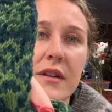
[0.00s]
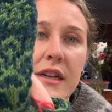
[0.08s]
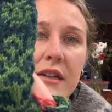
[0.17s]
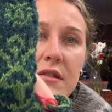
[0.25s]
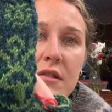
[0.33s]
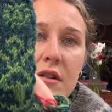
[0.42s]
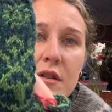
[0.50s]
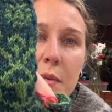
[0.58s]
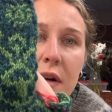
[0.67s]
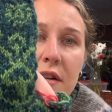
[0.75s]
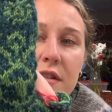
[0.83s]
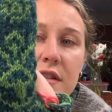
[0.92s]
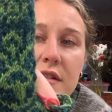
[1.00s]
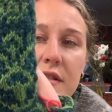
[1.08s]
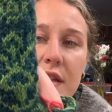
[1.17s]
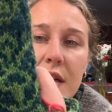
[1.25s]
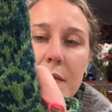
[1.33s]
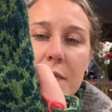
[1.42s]
Again, it starts brown. It's
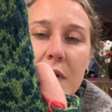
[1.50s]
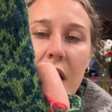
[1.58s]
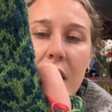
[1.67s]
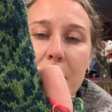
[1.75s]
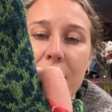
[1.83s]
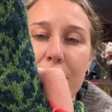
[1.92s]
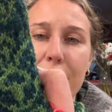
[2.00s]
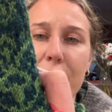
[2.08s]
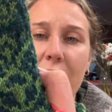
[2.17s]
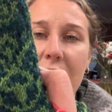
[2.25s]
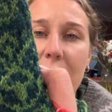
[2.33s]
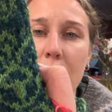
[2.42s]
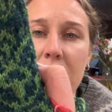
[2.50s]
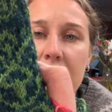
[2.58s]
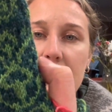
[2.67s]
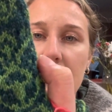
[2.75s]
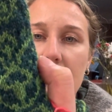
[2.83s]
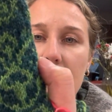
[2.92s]
gotta be vibrant.
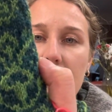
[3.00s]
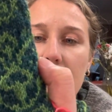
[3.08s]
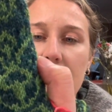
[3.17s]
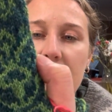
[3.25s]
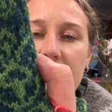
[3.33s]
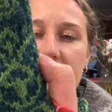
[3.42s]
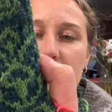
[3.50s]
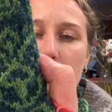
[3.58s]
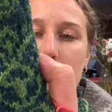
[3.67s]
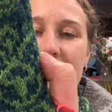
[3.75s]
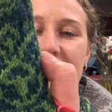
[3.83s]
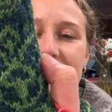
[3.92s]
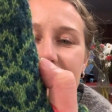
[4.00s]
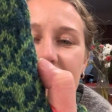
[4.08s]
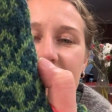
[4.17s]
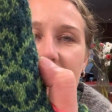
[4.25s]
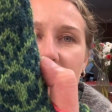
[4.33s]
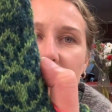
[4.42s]
Like this would be in
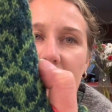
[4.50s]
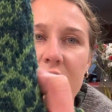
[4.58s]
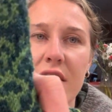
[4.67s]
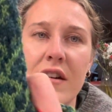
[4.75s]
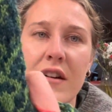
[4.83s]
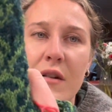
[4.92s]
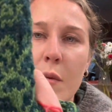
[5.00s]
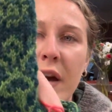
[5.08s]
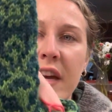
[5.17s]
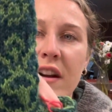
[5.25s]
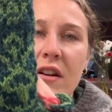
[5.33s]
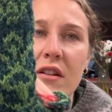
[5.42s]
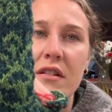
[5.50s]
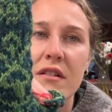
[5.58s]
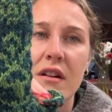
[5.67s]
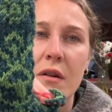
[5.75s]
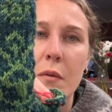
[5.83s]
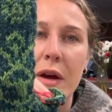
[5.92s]
neon on a white yarn,
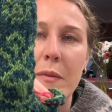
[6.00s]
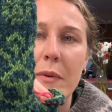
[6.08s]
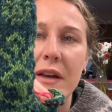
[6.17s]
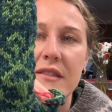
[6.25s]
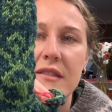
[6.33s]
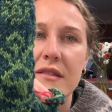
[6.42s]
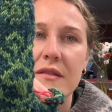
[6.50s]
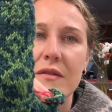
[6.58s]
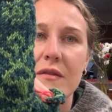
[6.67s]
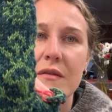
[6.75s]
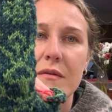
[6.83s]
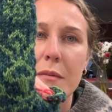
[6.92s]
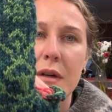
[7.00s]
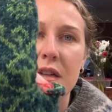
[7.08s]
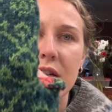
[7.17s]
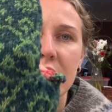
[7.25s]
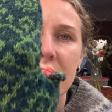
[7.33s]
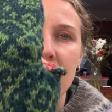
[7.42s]
on a white base, but
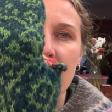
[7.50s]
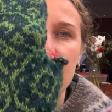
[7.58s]
it's not.